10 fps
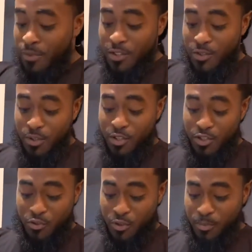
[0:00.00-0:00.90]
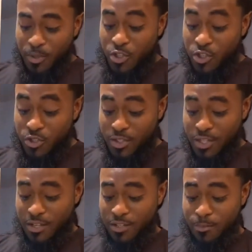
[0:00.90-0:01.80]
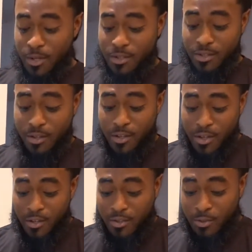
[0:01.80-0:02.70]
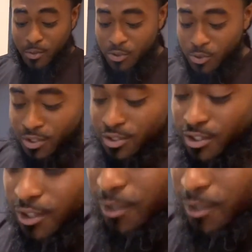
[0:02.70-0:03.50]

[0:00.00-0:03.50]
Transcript: So this shrimp should taste amazing. So as you can see,